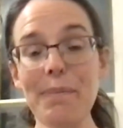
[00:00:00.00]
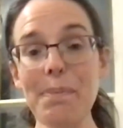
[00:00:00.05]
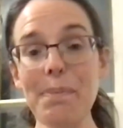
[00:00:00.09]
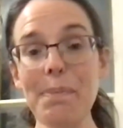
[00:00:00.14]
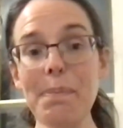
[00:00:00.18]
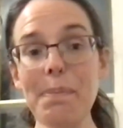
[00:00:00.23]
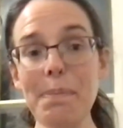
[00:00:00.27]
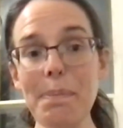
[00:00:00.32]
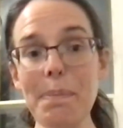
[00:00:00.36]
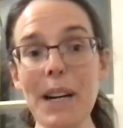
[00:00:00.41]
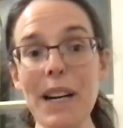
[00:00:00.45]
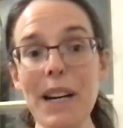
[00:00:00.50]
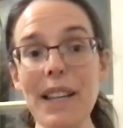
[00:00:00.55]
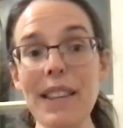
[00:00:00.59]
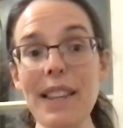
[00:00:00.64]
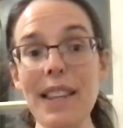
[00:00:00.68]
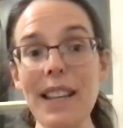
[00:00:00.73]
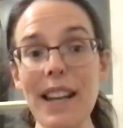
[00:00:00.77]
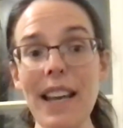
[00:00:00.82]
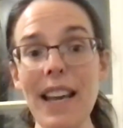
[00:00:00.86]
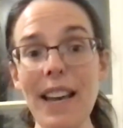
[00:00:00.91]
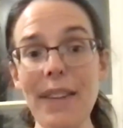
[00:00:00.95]
But
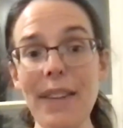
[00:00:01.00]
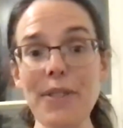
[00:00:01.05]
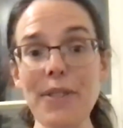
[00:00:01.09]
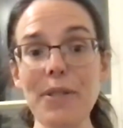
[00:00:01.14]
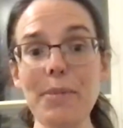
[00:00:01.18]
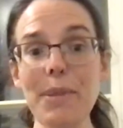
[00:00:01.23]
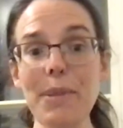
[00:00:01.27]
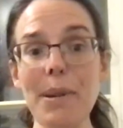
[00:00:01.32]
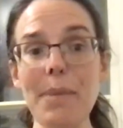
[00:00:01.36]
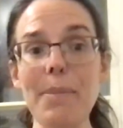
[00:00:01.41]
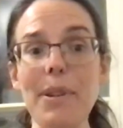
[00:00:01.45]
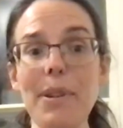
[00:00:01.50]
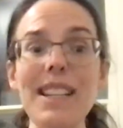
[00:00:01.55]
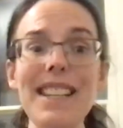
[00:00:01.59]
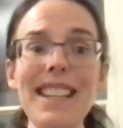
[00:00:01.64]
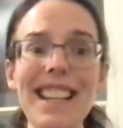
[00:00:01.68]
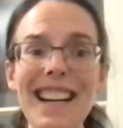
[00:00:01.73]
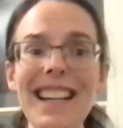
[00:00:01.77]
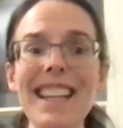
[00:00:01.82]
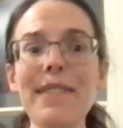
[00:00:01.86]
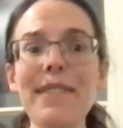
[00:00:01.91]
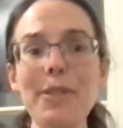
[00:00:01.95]
then I have to remember,
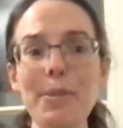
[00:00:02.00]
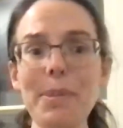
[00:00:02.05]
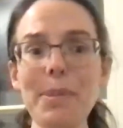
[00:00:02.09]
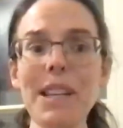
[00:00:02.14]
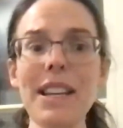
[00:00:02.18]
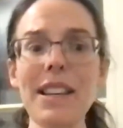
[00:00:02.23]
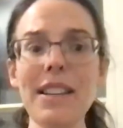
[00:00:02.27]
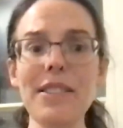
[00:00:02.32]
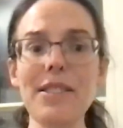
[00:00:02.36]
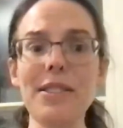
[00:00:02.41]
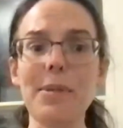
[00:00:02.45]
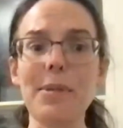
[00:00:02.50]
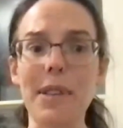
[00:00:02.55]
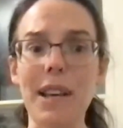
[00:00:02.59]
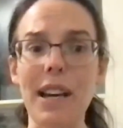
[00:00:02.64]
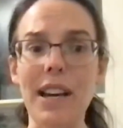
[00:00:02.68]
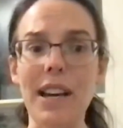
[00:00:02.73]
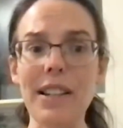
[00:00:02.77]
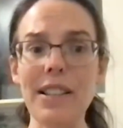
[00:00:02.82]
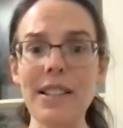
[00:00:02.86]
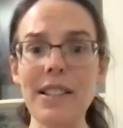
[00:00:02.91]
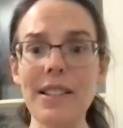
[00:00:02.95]
not everybody can do
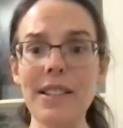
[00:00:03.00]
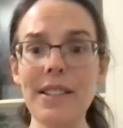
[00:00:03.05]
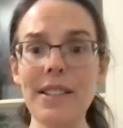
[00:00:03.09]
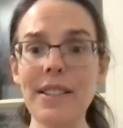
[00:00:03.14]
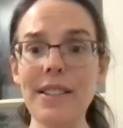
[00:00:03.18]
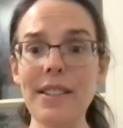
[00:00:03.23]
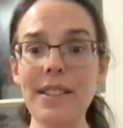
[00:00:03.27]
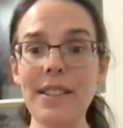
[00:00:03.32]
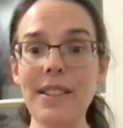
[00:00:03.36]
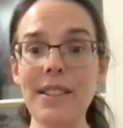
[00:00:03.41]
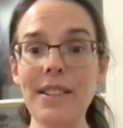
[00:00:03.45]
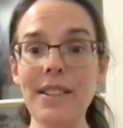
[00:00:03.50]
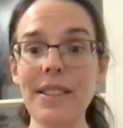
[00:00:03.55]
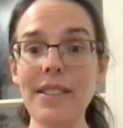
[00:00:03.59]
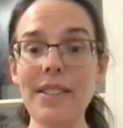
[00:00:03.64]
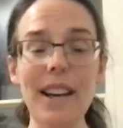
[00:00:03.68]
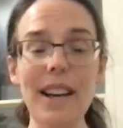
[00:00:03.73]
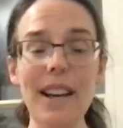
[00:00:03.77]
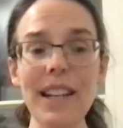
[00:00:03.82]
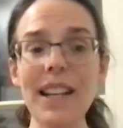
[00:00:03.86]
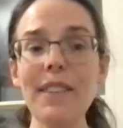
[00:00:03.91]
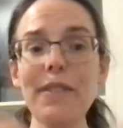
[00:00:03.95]
that.
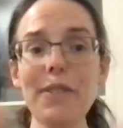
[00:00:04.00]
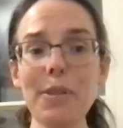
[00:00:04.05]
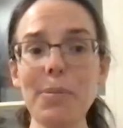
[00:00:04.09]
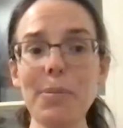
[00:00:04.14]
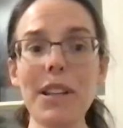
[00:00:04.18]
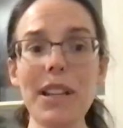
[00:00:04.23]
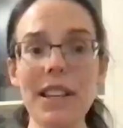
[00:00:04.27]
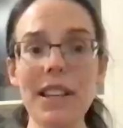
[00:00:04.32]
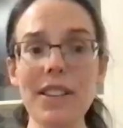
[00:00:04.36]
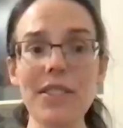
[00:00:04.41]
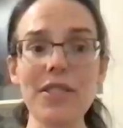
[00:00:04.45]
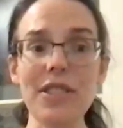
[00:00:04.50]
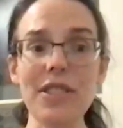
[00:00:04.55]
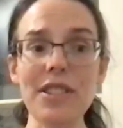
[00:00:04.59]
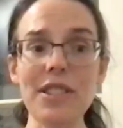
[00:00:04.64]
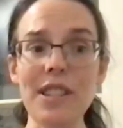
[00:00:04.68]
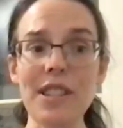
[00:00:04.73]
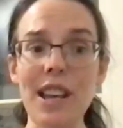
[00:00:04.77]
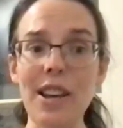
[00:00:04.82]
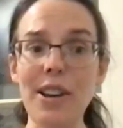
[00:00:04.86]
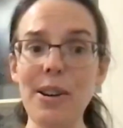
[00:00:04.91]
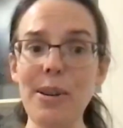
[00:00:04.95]
Not everybody can just
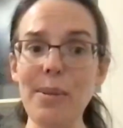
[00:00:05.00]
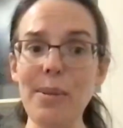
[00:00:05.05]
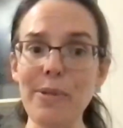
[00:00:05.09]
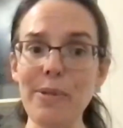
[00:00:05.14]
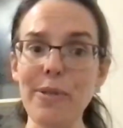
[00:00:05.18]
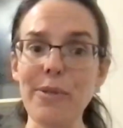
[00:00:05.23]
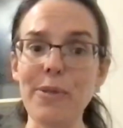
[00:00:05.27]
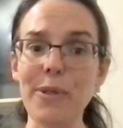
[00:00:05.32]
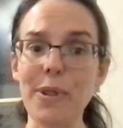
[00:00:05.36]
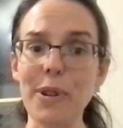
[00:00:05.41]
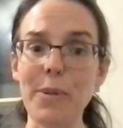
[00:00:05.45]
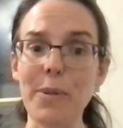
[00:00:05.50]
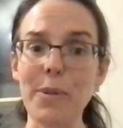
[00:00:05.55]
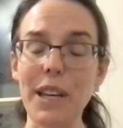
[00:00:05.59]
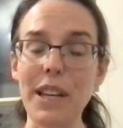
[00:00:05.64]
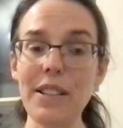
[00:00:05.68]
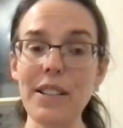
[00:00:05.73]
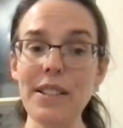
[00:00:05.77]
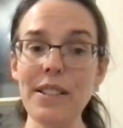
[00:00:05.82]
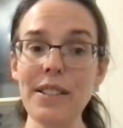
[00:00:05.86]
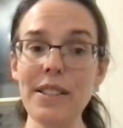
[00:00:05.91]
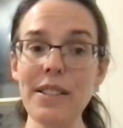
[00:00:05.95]
stay home for 4
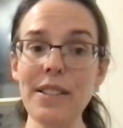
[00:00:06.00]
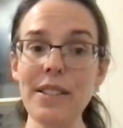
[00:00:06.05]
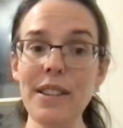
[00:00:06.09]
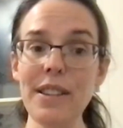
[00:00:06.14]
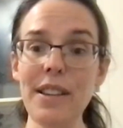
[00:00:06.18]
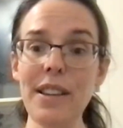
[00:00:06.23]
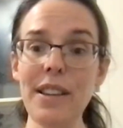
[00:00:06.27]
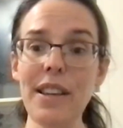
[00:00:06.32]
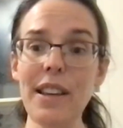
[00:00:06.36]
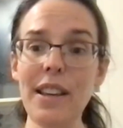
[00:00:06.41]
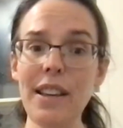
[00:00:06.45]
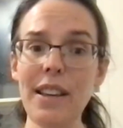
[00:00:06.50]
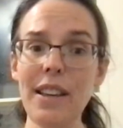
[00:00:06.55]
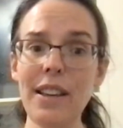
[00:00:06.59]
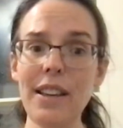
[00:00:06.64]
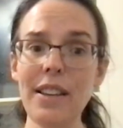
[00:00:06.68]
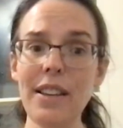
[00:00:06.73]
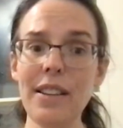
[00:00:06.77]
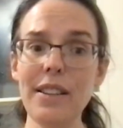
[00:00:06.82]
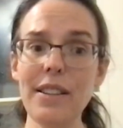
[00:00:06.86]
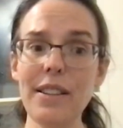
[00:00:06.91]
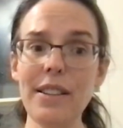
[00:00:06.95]
weeks.
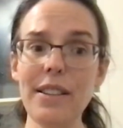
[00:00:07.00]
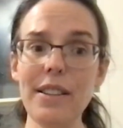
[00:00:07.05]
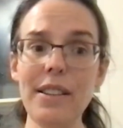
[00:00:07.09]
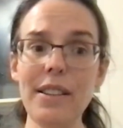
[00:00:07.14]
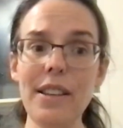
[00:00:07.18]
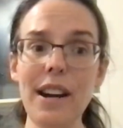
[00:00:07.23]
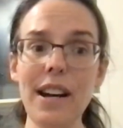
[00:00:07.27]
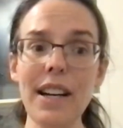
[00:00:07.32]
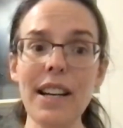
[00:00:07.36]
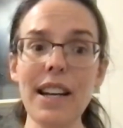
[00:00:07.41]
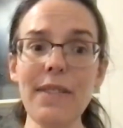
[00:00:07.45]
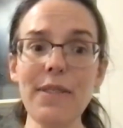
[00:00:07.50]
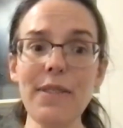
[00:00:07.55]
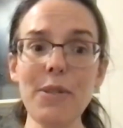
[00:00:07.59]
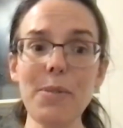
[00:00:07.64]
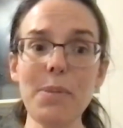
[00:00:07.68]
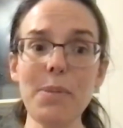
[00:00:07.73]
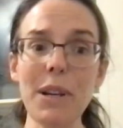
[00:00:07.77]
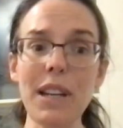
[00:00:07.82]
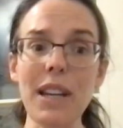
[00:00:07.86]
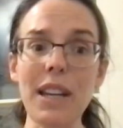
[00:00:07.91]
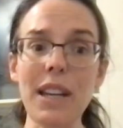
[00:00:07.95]
Not
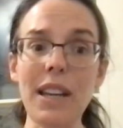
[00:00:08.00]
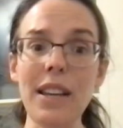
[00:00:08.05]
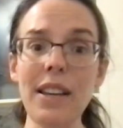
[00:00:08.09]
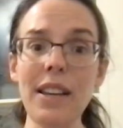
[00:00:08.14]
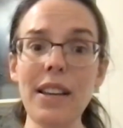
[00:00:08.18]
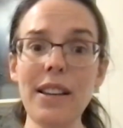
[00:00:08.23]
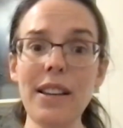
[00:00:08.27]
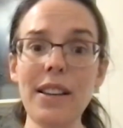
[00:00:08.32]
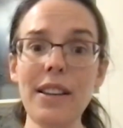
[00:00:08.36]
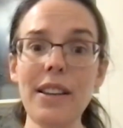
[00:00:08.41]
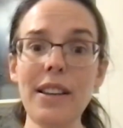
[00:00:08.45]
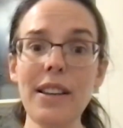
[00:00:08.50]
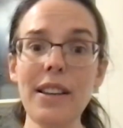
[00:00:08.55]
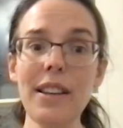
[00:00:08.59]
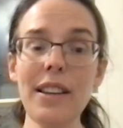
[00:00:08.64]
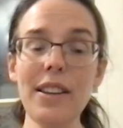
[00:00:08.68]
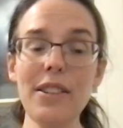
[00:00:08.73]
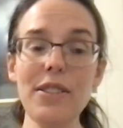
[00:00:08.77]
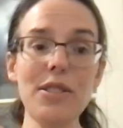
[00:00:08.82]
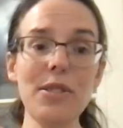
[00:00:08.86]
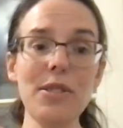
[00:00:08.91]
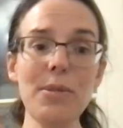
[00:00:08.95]
everybody
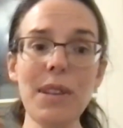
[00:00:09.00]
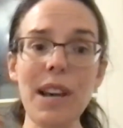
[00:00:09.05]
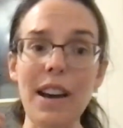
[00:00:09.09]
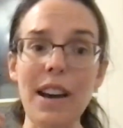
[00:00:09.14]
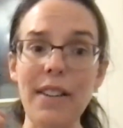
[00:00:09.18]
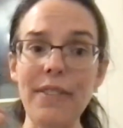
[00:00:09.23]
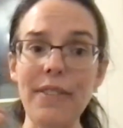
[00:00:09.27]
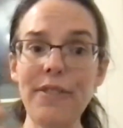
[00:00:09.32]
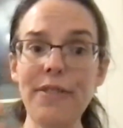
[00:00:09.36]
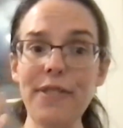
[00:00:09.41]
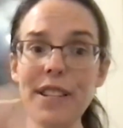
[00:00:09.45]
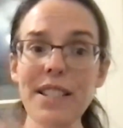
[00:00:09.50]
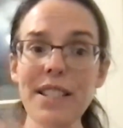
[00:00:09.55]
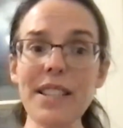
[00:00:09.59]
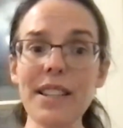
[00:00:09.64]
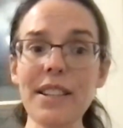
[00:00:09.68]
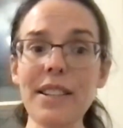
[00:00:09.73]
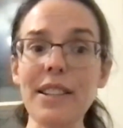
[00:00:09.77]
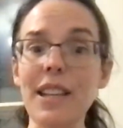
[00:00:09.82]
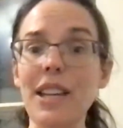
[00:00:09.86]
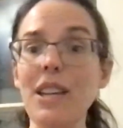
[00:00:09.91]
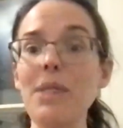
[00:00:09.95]
can do that
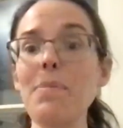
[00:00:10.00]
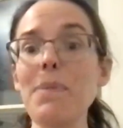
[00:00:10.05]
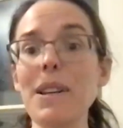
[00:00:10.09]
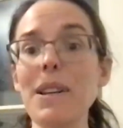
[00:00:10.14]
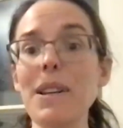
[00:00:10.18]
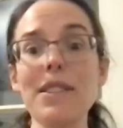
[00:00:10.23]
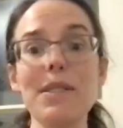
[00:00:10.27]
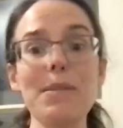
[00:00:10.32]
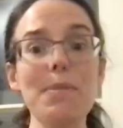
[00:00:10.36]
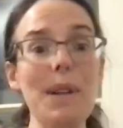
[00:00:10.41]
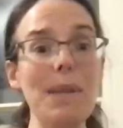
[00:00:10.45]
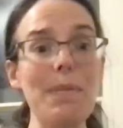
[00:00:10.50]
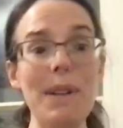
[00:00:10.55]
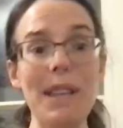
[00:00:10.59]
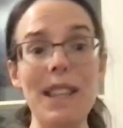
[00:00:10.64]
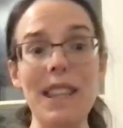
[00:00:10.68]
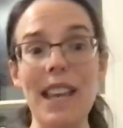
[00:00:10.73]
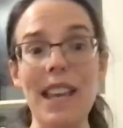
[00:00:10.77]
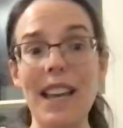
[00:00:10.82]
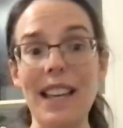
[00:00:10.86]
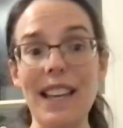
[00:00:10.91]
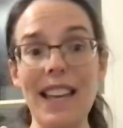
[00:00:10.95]
physically because maybe
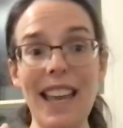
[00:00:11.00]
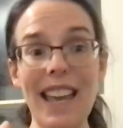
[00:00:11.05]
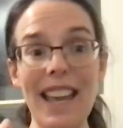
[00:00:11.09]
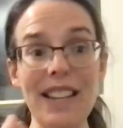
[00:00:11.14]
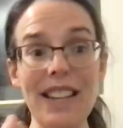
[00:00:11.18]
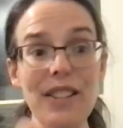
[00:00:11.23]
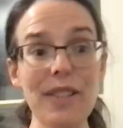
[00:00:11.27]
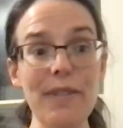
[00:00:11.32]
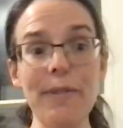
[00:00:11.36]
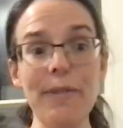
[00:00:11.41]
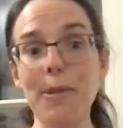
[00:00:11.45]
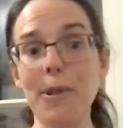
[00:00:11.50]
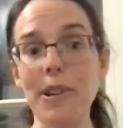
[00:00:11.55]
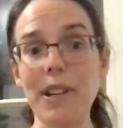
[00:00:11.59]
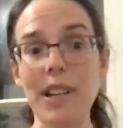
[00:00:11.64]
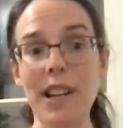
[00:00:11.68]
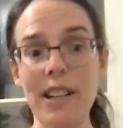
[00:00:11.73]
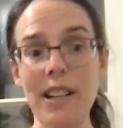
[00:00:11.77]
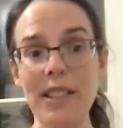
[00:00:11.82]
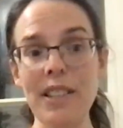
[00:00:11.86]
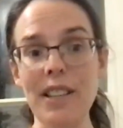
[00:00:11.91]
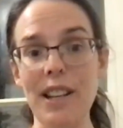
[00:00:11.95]
they can't afford
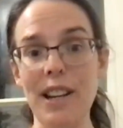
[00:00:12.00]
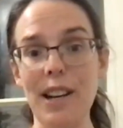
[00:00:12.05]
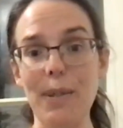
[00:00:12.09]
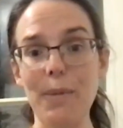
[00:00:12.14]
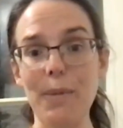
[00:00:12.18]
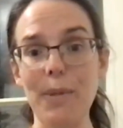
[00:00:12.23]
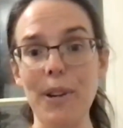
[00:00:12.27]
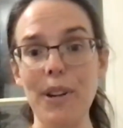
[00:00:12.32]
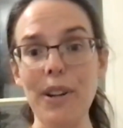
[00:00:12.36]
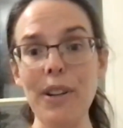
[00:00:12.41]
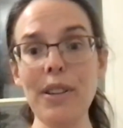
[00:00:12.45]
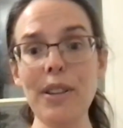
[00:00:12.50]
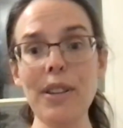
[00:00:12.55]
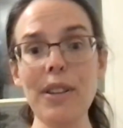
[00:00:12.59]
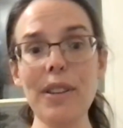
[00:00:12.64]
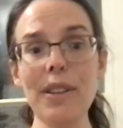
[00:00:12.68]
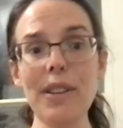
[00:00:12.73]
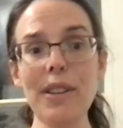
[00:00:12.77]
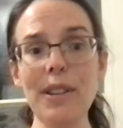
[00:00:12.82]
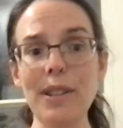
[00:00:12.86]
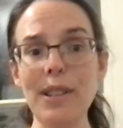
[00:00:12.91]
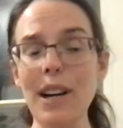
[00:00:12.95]
not to not work.
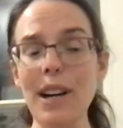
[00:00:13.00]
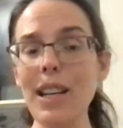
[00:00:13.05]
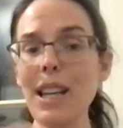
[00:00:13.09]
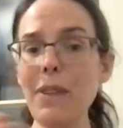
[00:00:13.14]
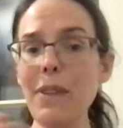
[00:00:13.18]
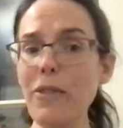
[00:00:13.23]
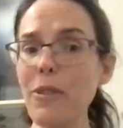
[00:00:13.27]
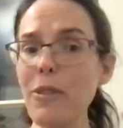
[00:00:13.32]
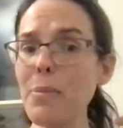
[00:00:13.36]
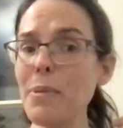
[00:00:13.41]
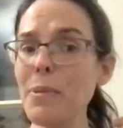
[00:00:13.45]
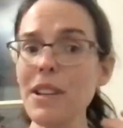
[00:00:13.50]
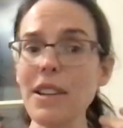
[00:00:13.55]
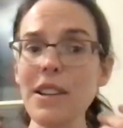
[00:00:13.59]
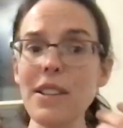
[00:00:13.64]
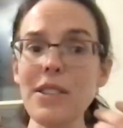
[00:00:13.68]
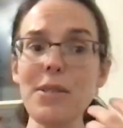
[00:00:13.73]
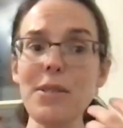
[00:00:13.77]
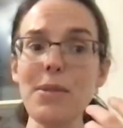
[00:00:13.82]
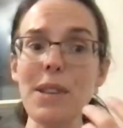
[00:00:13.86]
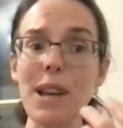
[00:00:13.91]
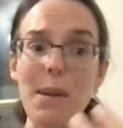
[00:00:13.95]
Not everybody
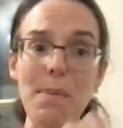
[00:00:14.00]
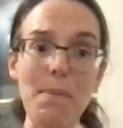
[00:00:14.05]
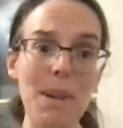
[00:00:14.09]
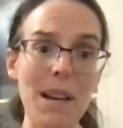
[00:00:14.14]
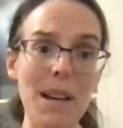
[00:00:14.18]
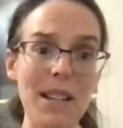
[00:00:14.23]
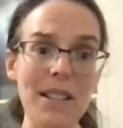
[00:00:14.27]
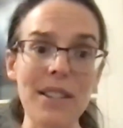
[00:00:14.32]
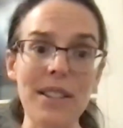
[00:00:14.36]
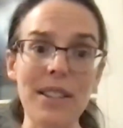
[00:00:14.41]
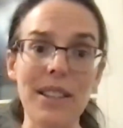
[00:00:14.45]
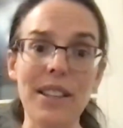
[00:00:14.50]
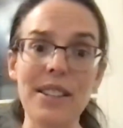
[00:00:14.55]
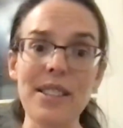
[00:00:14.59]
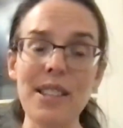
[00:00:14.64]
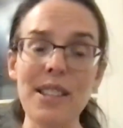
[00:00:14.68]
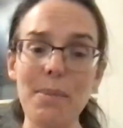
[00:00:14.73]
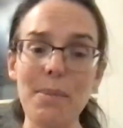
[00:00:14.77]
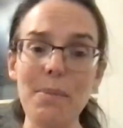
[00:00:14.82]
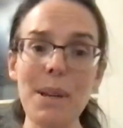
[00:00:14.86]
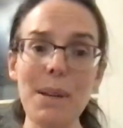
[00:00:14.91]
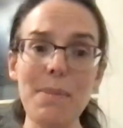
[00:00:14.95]
can do that mentally.
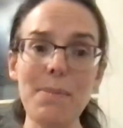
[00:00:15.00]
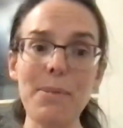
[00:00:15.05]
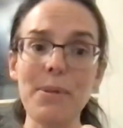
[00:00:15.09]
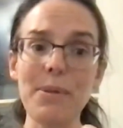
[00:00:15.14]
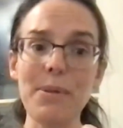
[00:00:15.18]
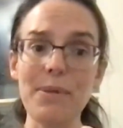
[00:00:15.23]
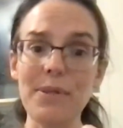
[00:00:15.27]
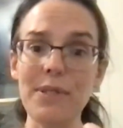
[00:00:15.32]
Some people